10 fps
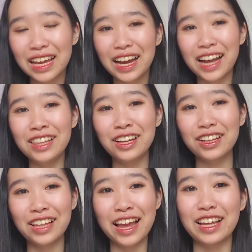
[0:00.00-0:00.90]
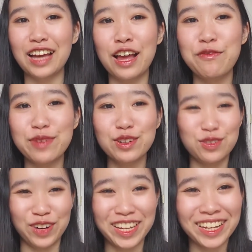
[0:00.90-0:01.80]
I look like I've been
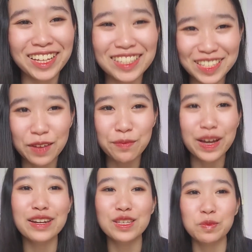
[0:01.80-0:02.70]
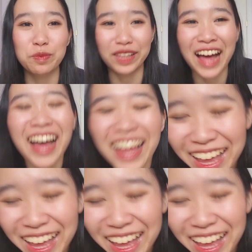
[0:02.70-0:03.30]
drinking somebody's blood.